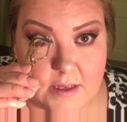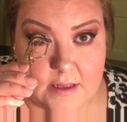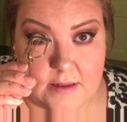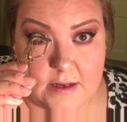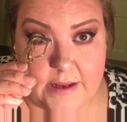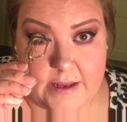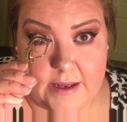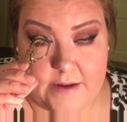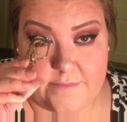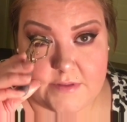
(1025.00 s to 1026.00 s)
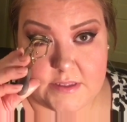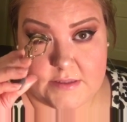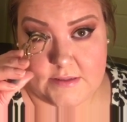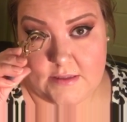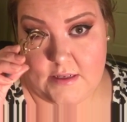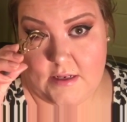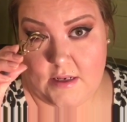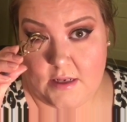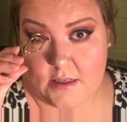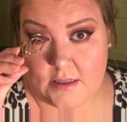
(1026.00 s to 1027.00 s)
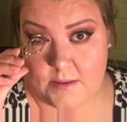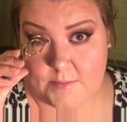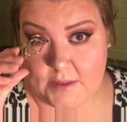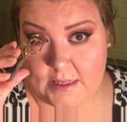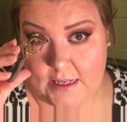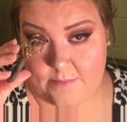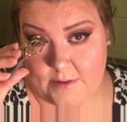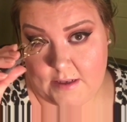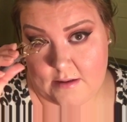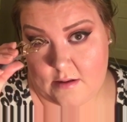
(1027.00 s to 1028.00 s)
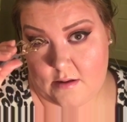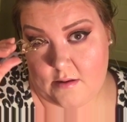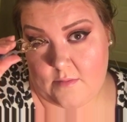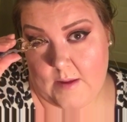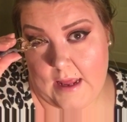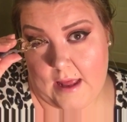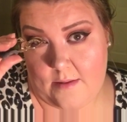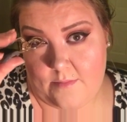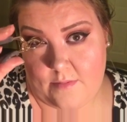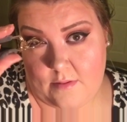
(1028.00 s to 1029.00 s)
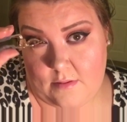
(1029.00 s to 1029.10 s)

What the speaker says: and then I kind of just keep clamping all the way up